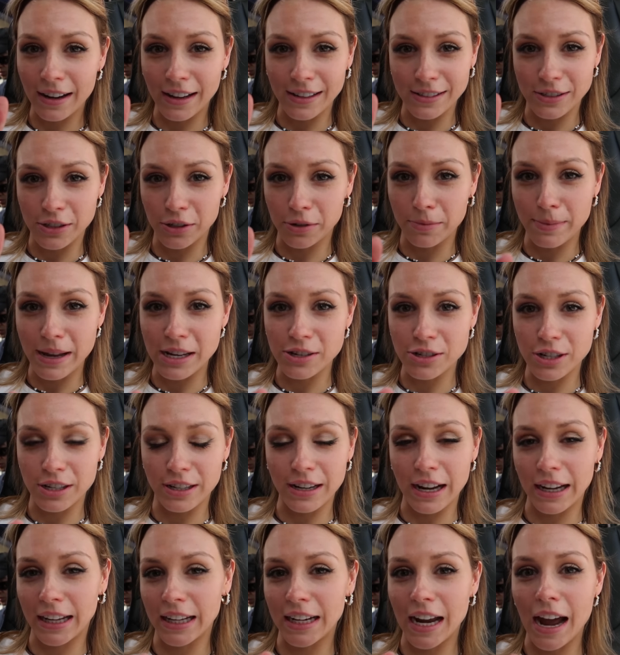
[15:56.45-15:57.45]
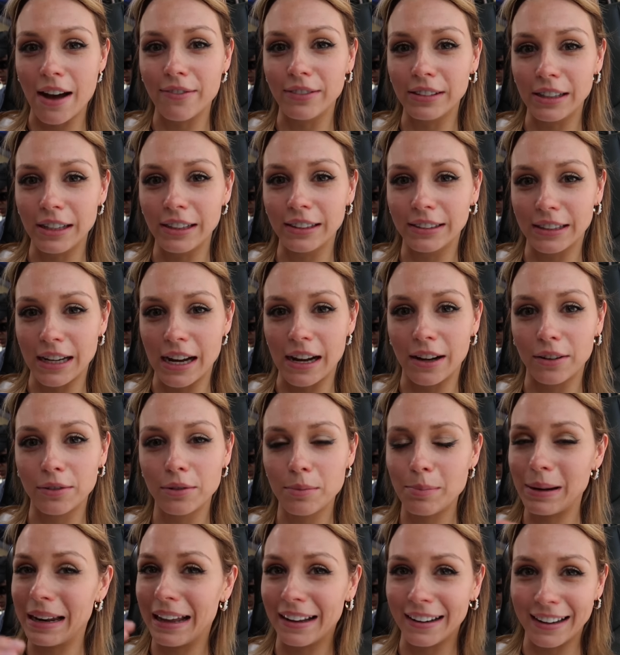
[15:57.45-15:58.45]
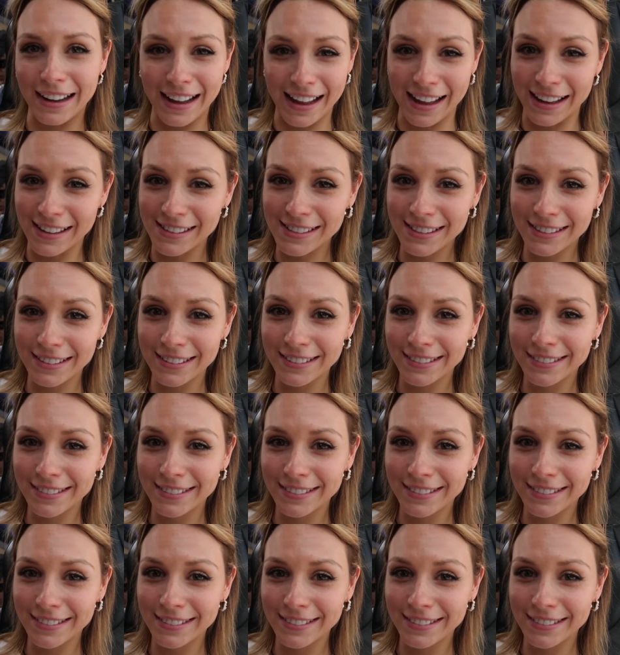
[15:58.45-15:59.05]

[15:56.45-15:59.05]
as Joel mentioned, I could have a look now, plan ahead,